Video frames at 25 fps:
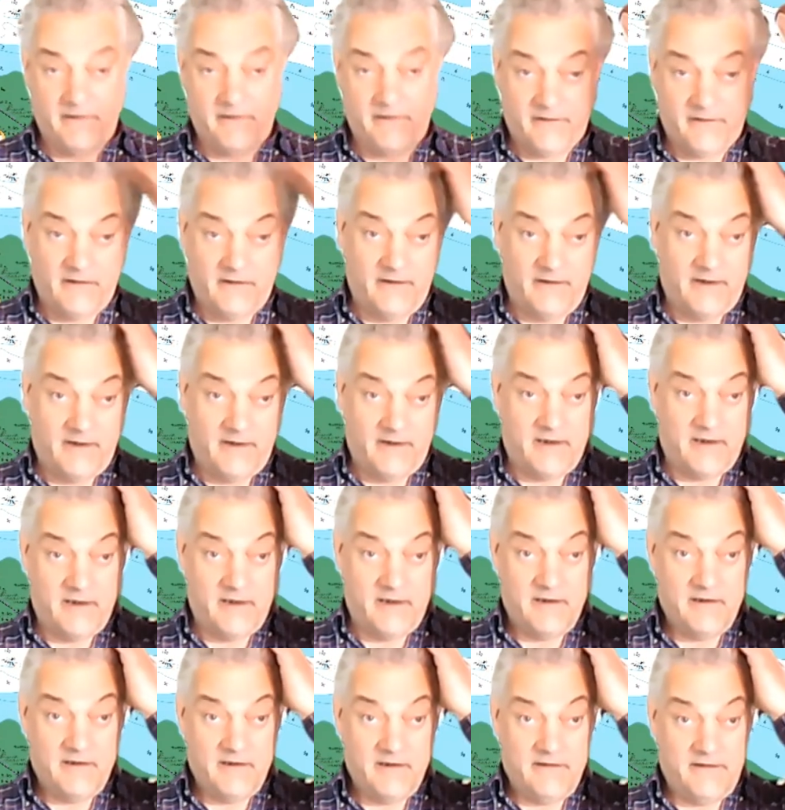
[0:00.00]
and
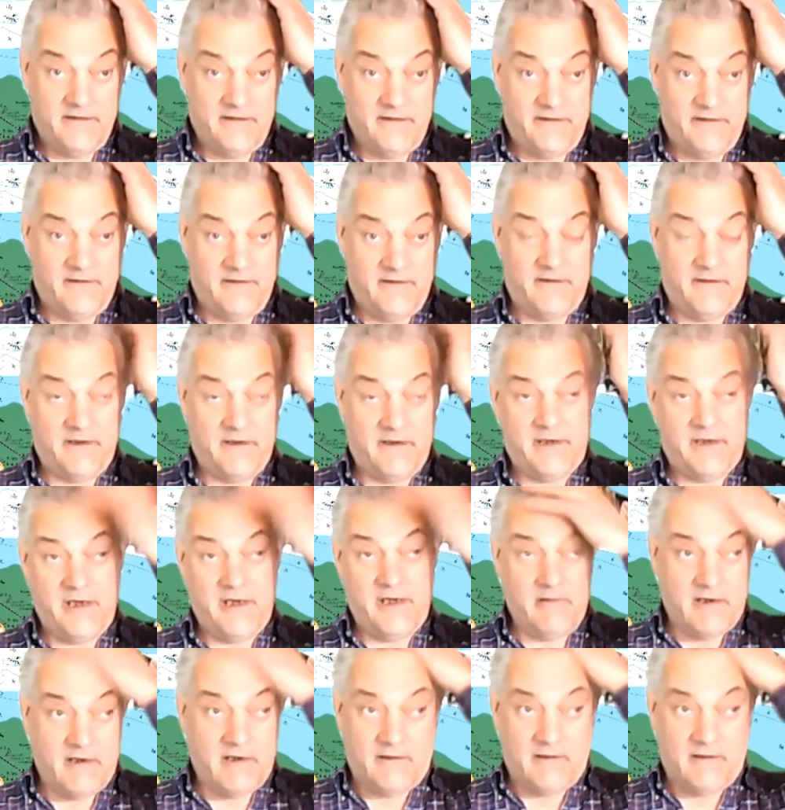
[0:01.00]
there's usually a
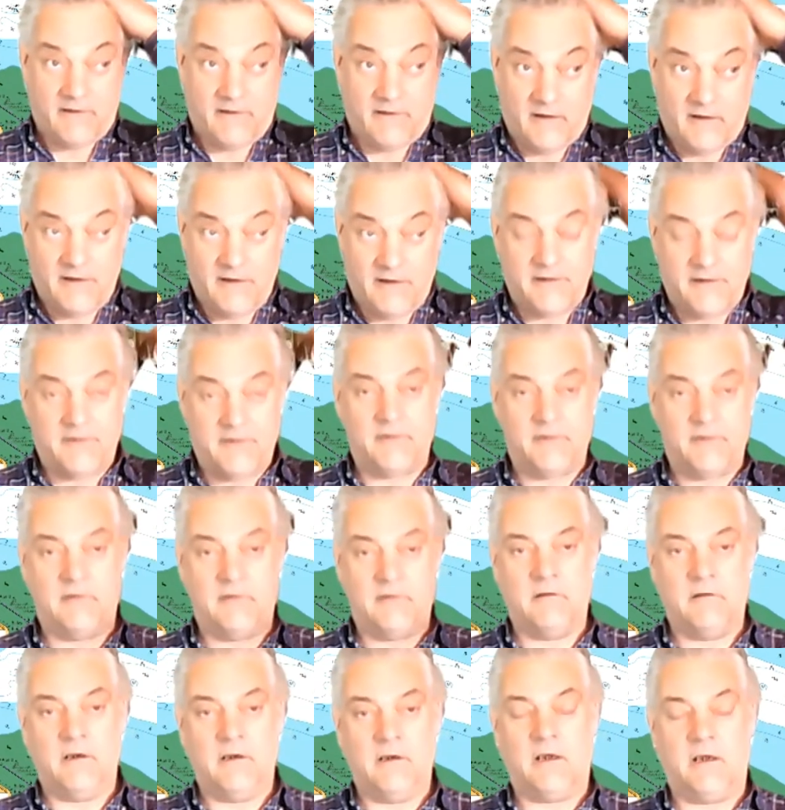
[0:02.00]
queue outside the
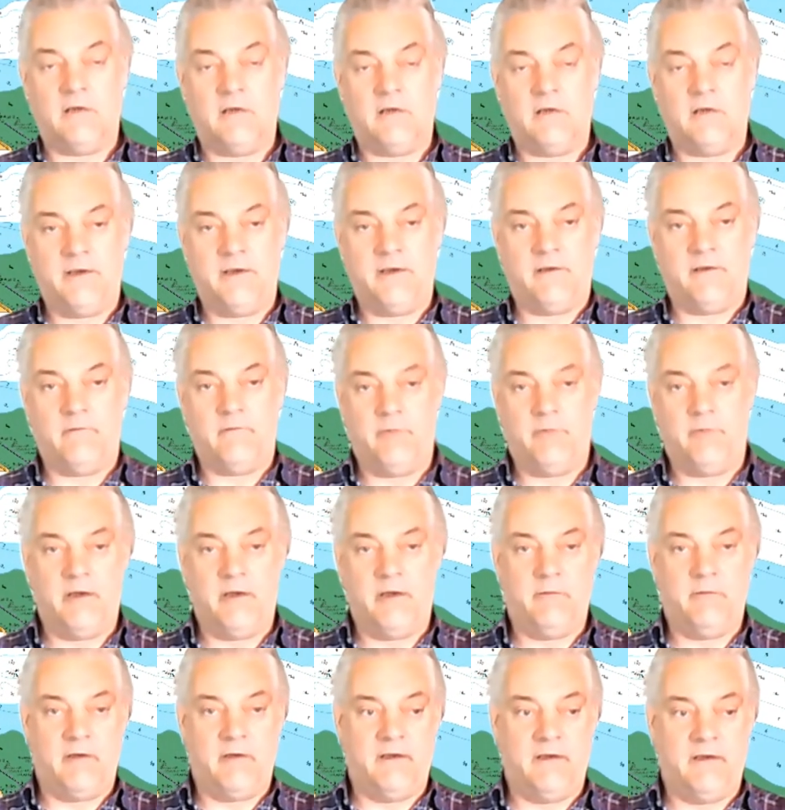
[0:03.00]
door and half a dozen
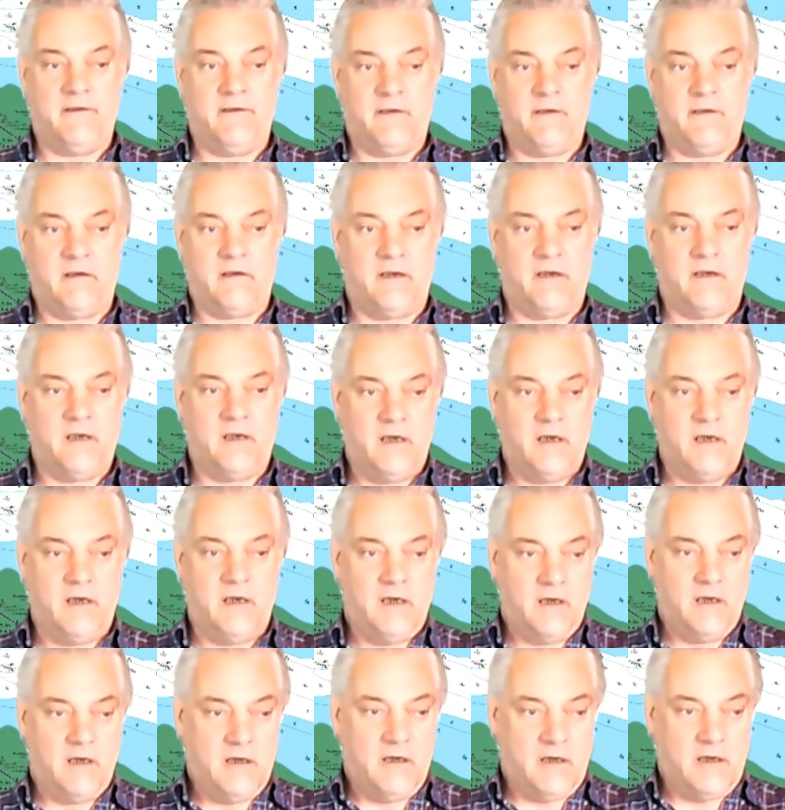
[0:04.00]
people inside.
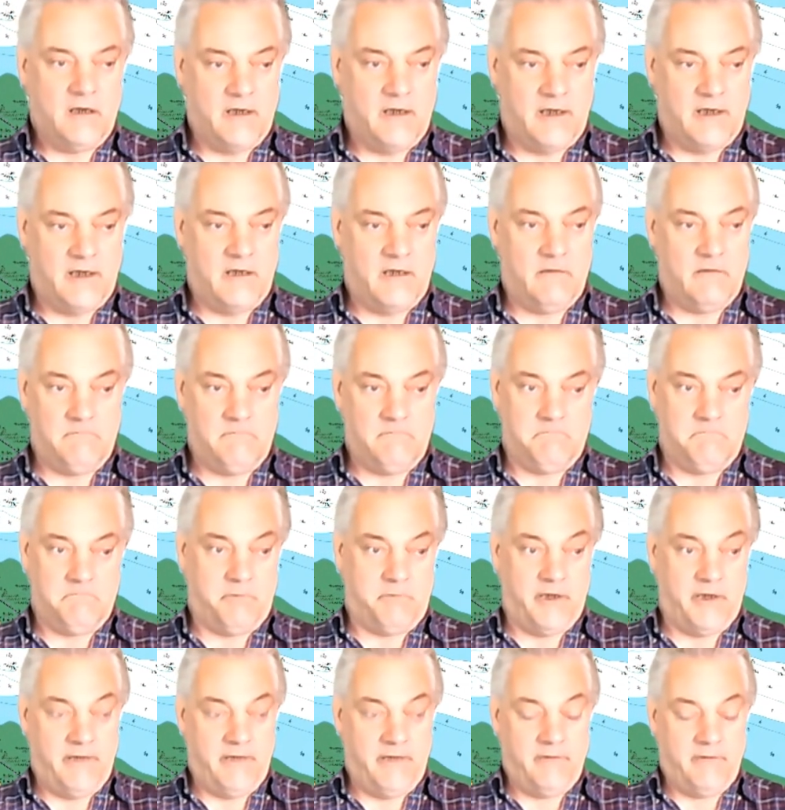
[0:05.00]
And
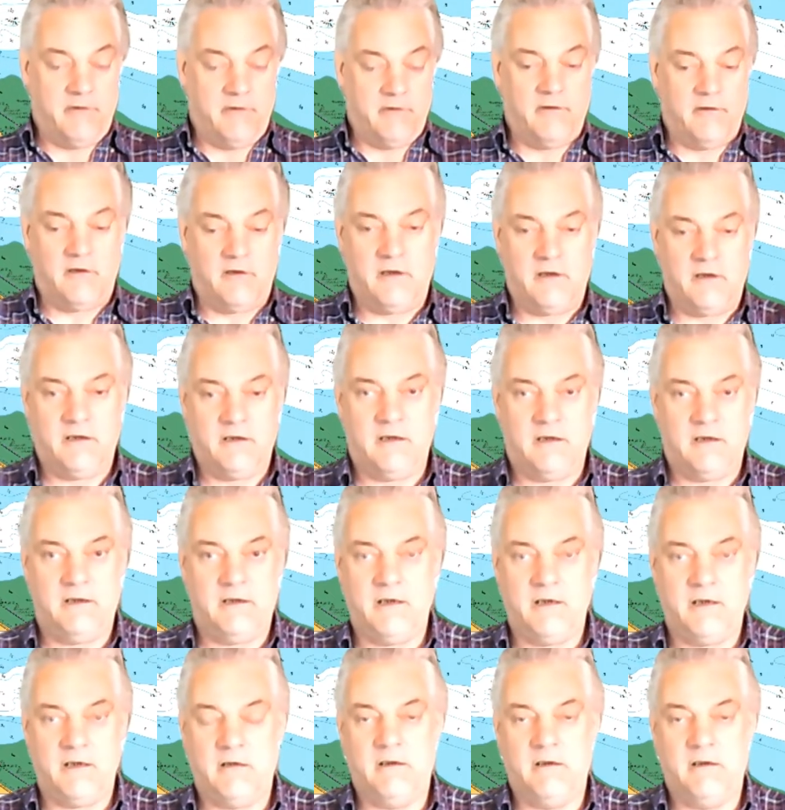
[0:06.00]
believe it or not,
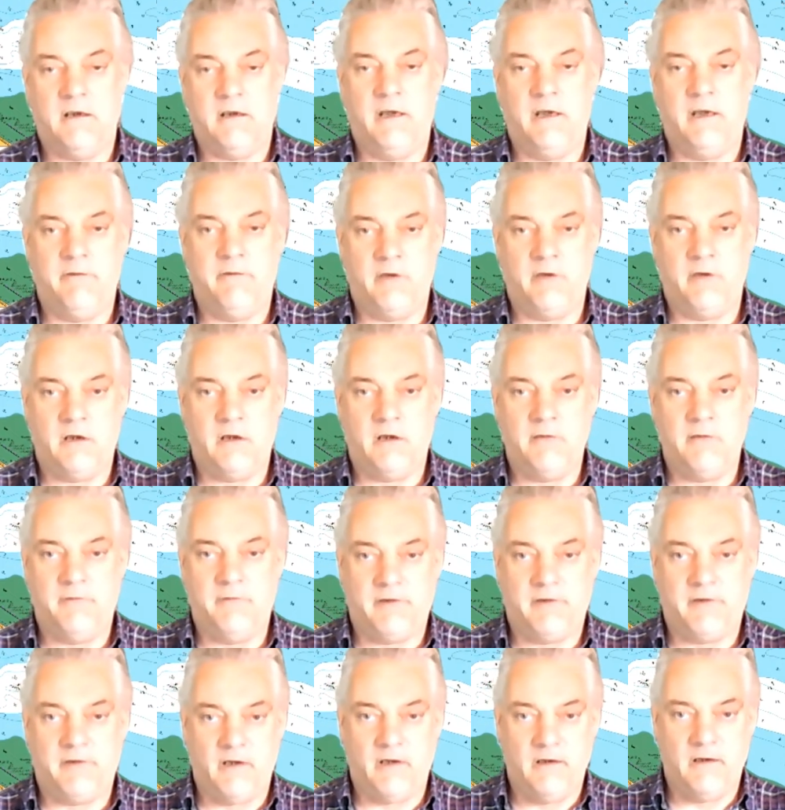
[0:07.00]
even I'm
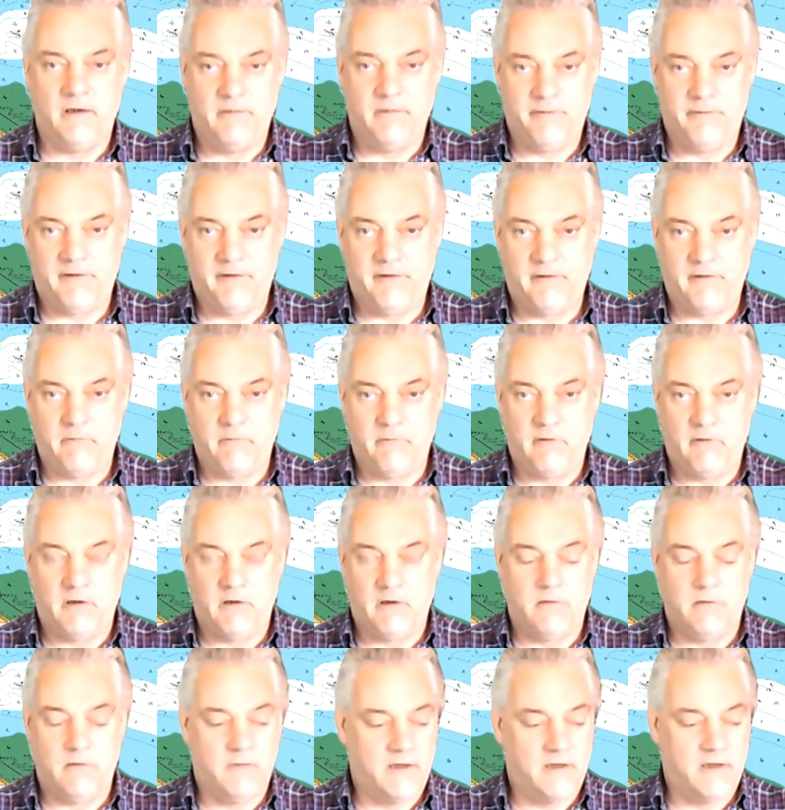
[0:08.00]
still in a position where
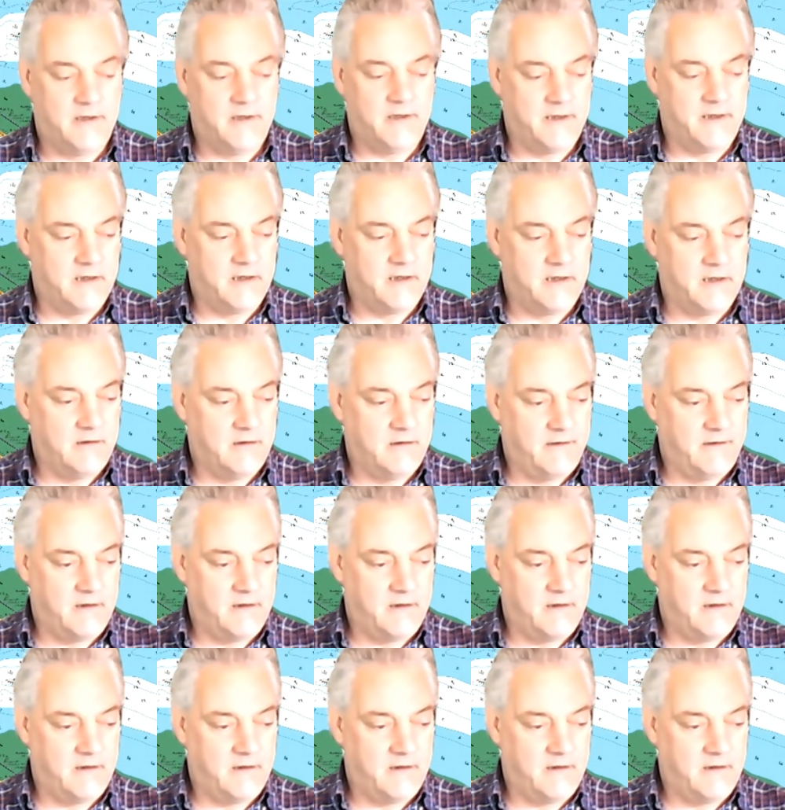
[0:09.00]
I'm learning, and